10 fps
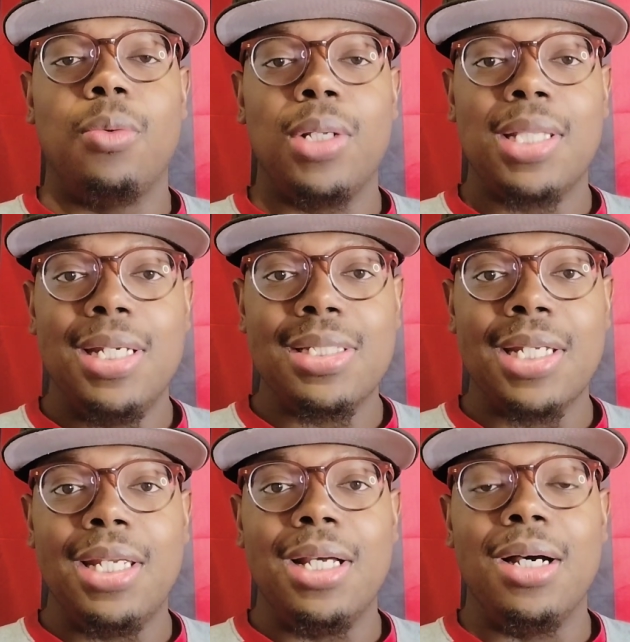uh, with
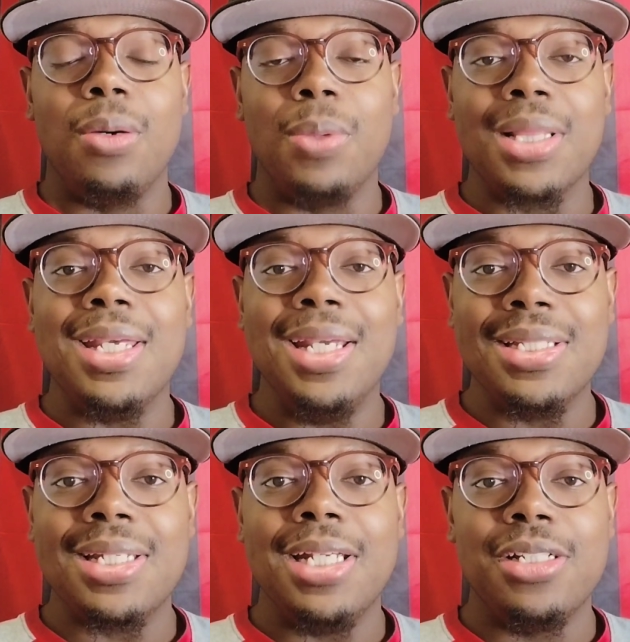his uh, with
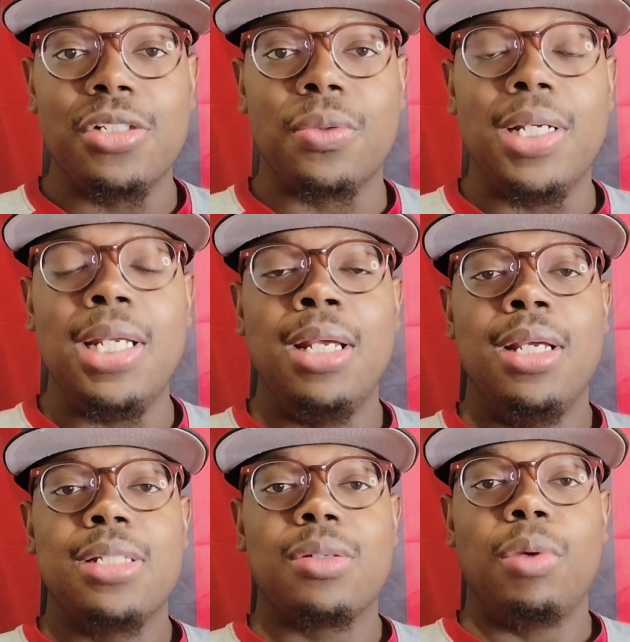his injury,
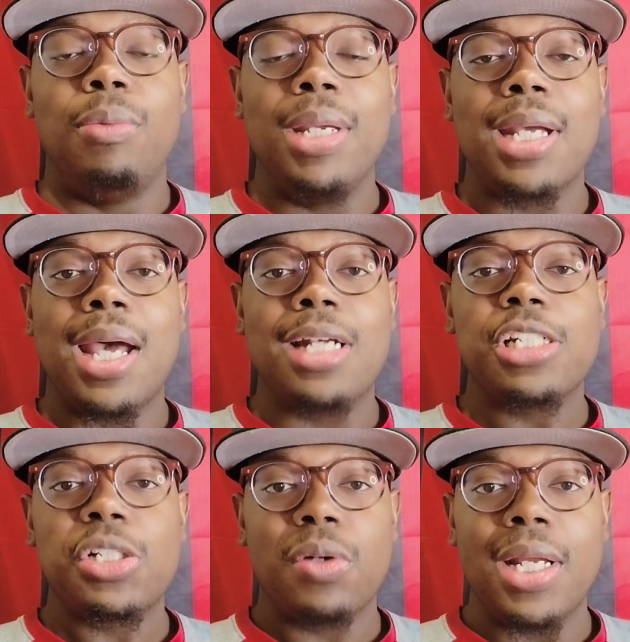so we've been kind
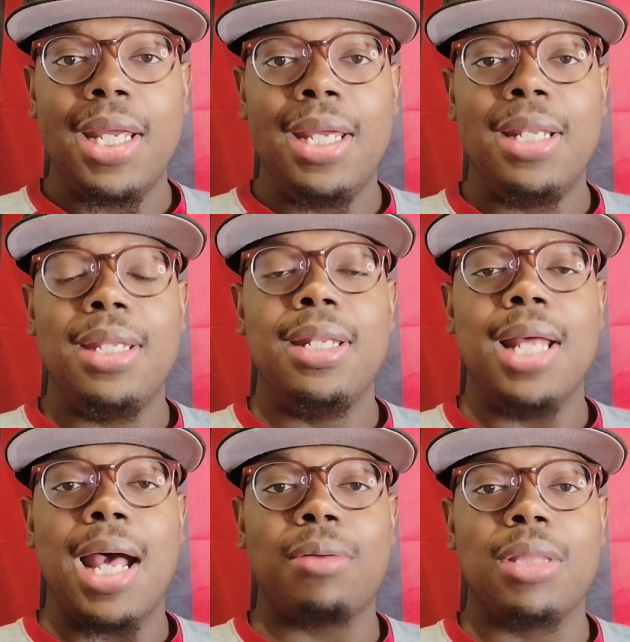of
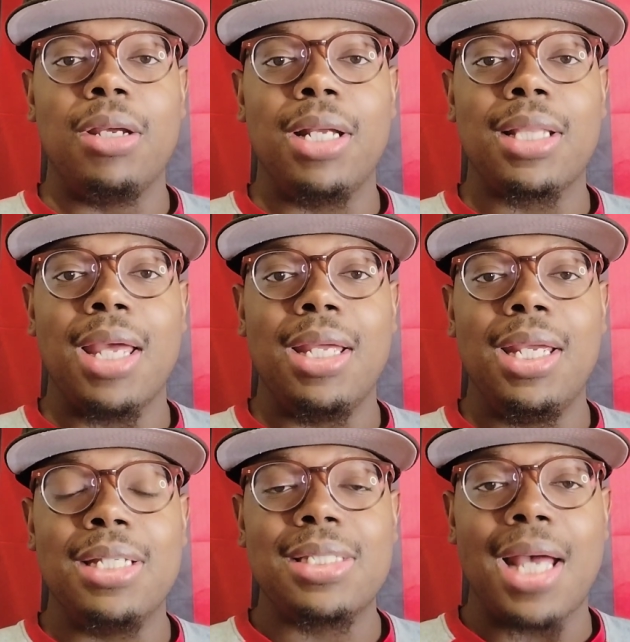shorthanded out there at
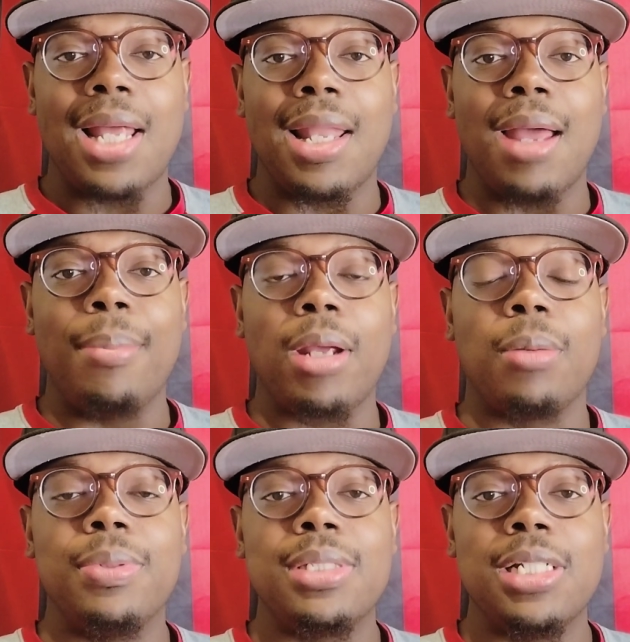that inside
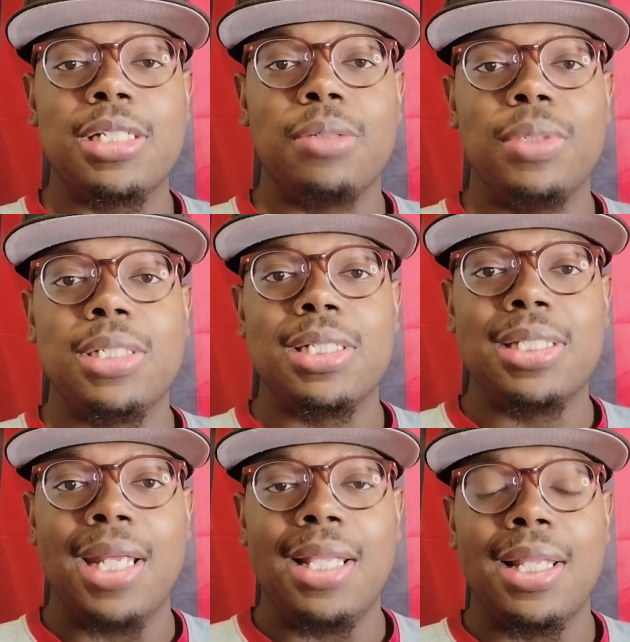linebacker position with
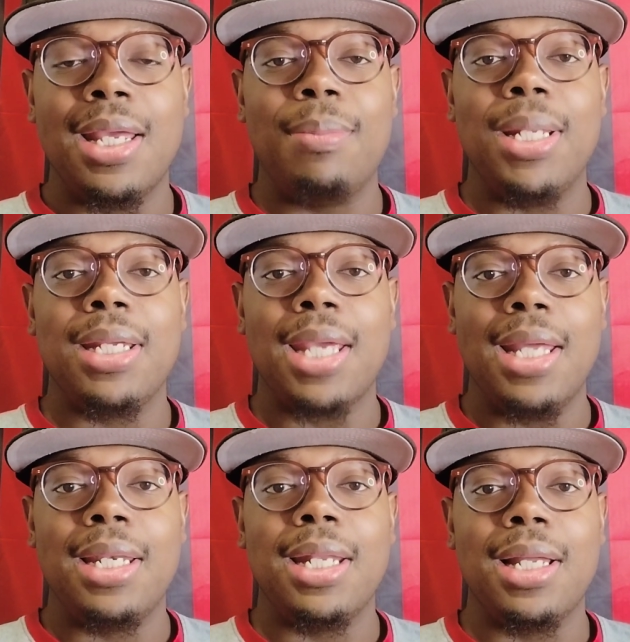just Nate Landman and
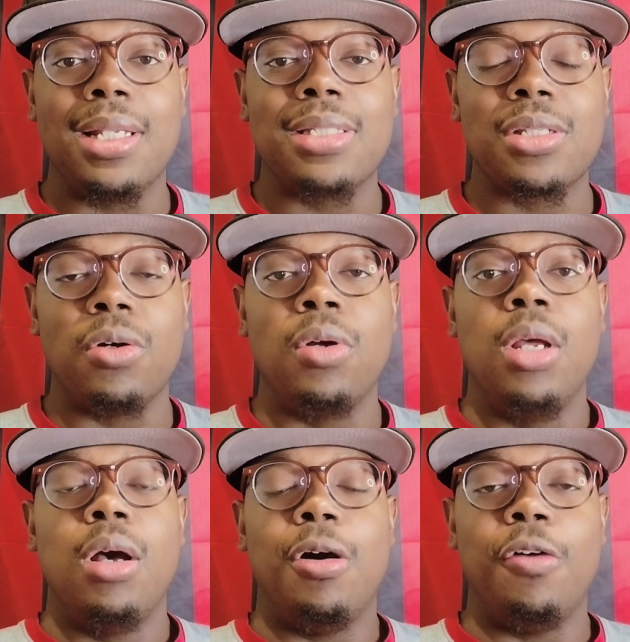Kaden Elliss. So
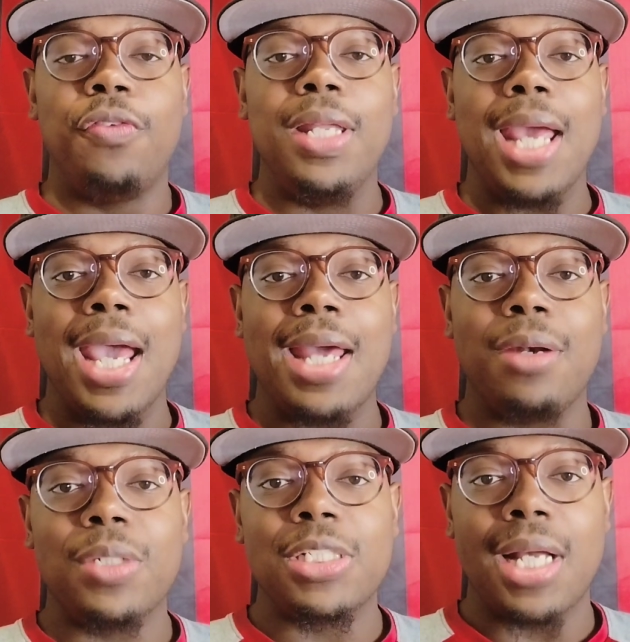hopefully,
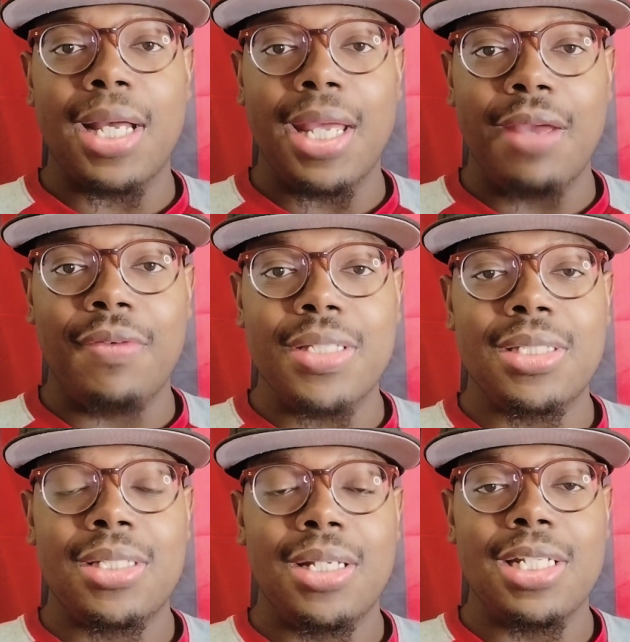adding Rashaan
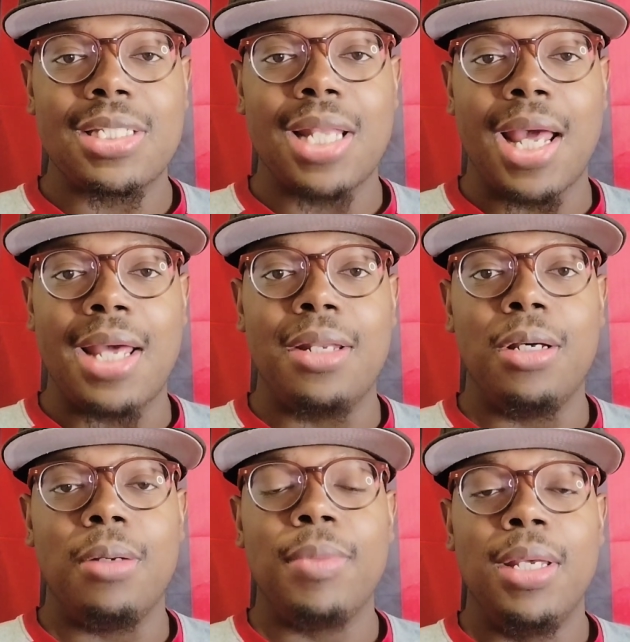Evans to this
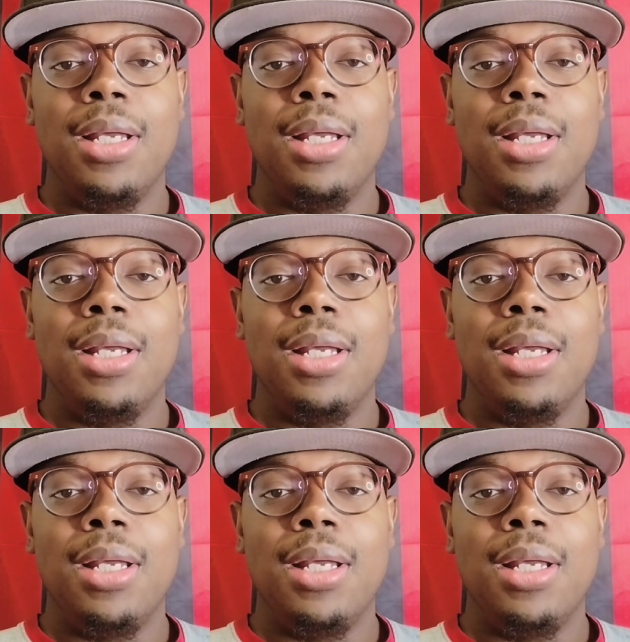lineup